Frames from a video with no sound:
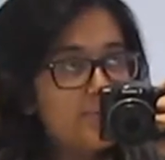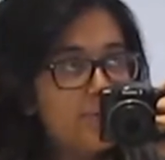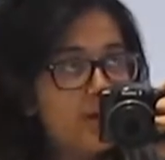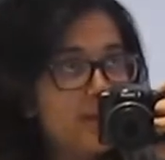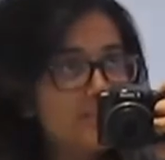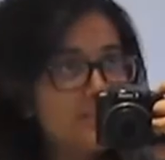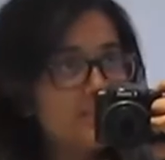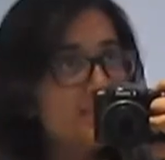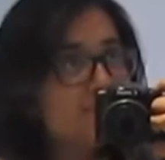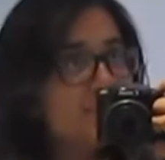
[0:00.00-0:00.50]

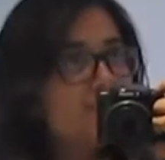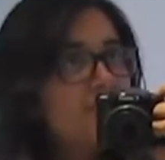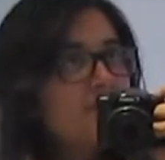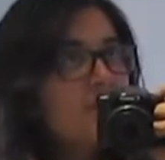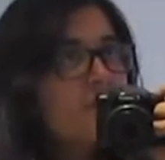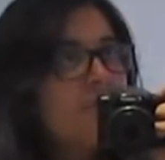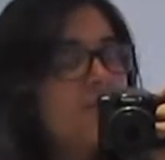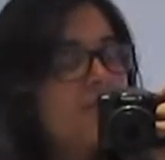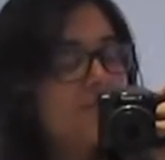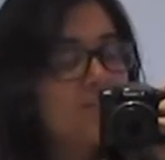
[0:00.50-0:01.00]
but I don't
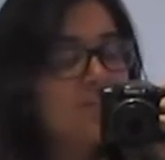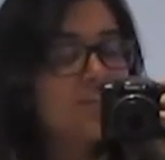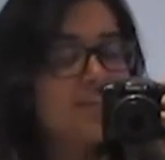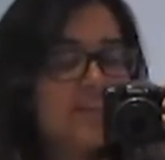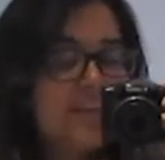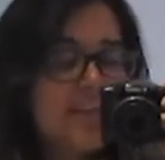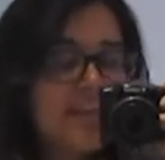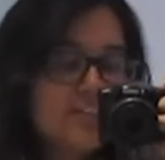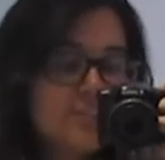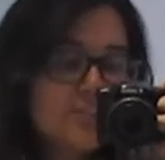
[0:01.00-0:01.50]
think I'm actually going
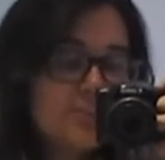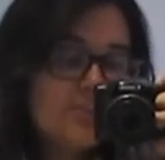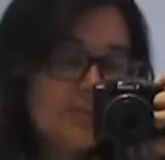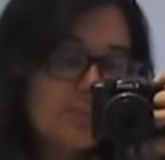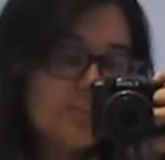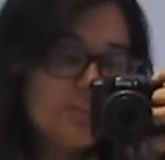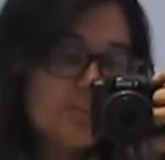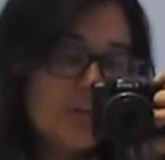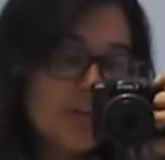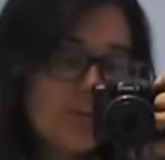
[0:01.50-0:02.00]
to get too
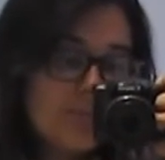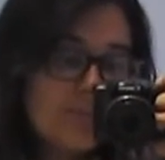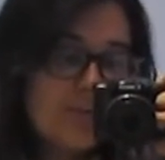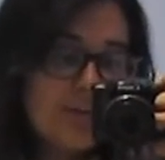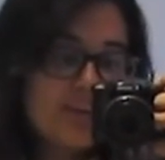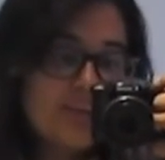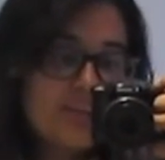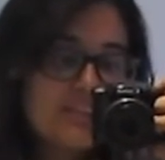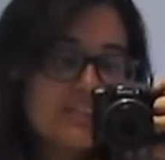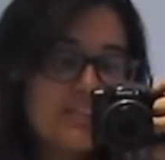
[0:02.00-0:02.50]
much done
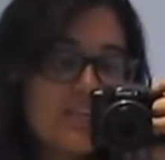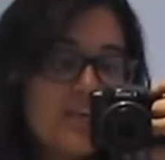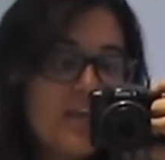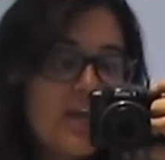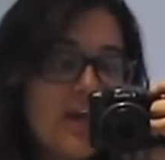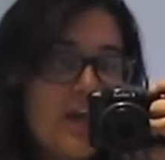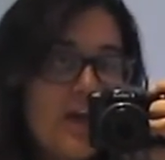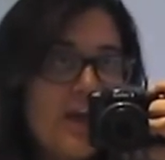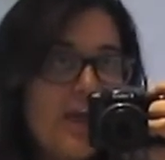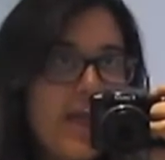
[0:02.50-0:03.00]
because
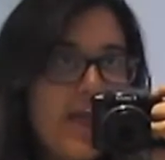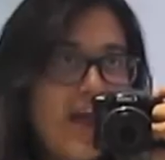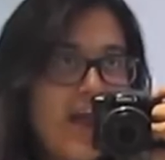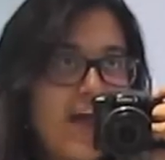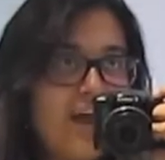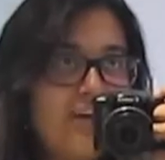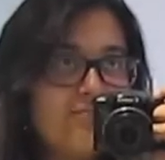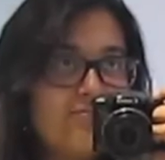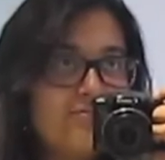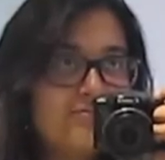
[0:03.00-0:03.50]
I
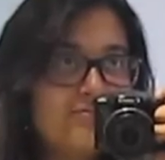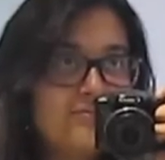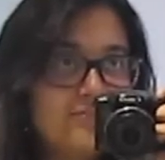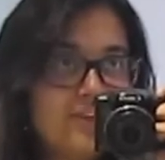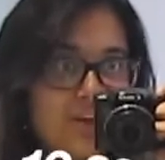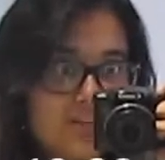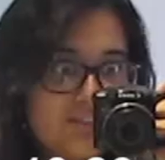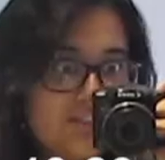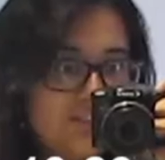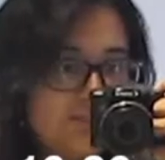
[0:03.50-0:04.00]
have
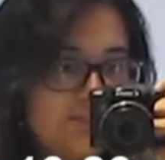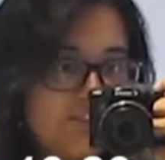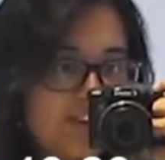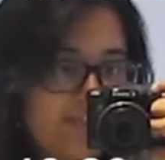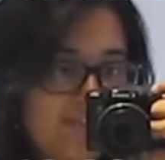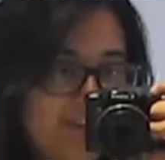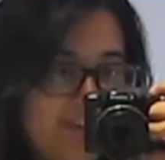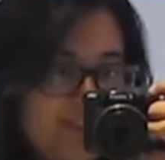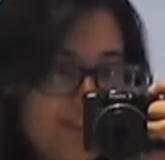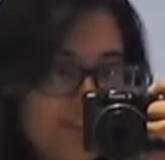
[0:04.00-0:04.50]
9 till
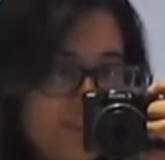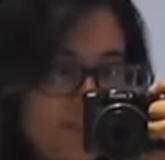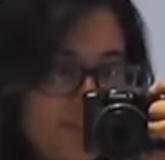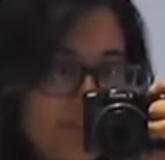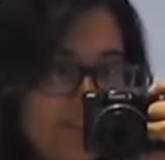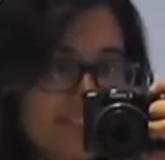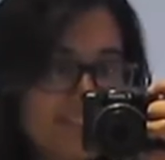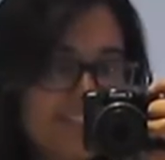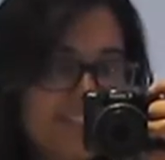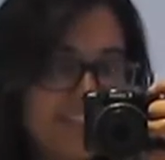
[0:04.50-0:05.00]
5 lectures
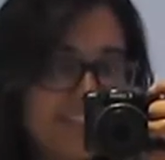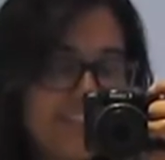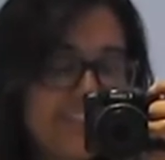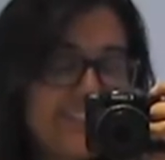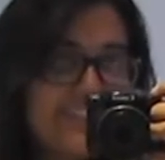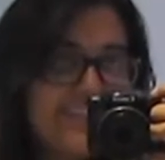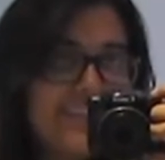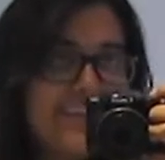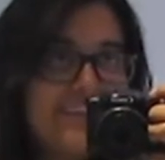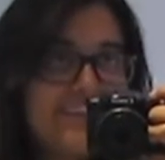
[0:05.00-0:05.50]
basically
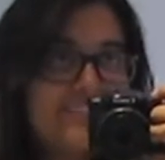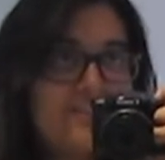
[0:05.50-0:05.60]
today.